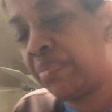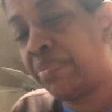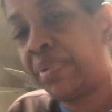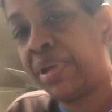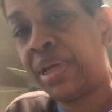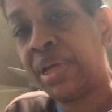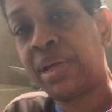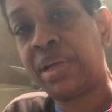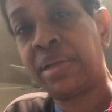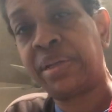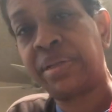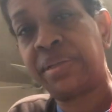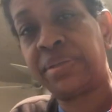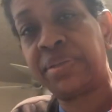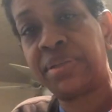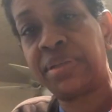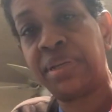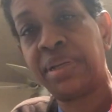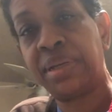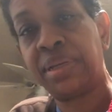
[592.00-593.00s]

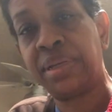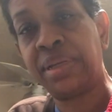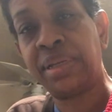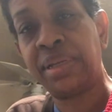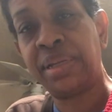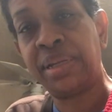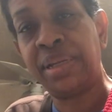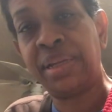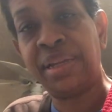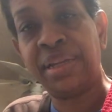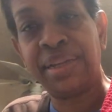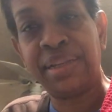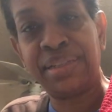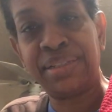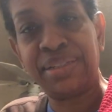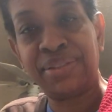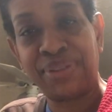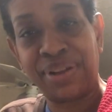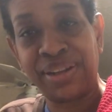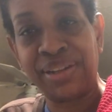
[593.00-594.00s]
Because,
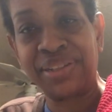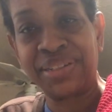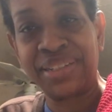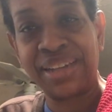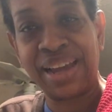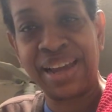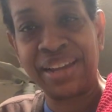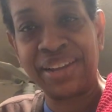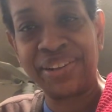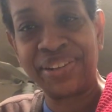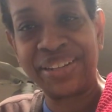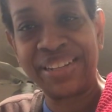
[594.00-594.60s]
do I look tired?